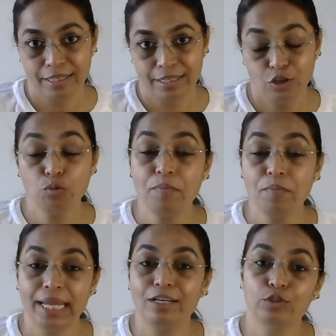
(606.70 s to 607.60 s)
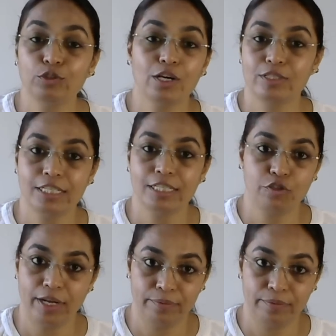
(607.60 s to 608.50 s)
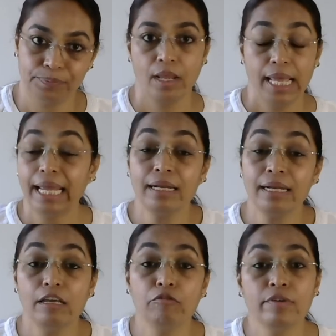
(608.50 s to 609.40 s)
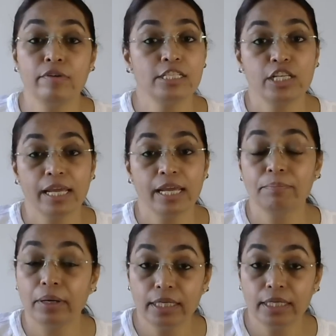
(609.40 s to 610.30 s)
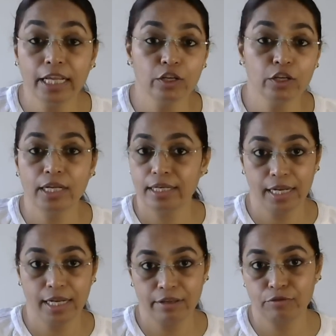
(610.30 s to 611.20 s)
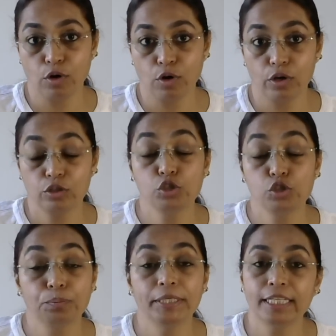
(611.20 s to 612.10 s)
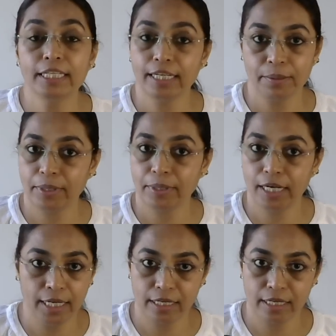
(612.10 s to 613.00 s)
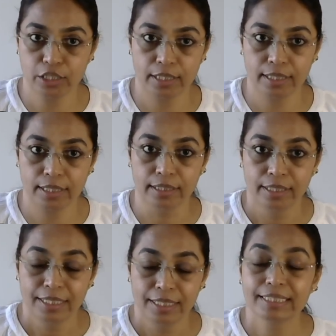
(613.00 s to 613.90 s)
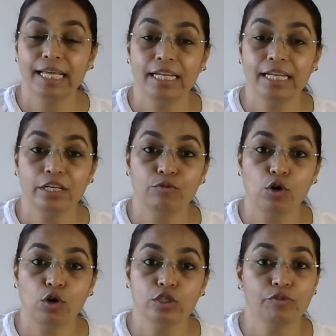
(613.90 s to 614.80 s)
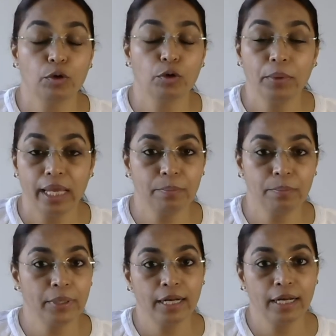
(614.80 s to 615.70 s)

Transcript: to May 2012. And if we check particularly for Jupiter in Bharani Nakshatra, then it was from April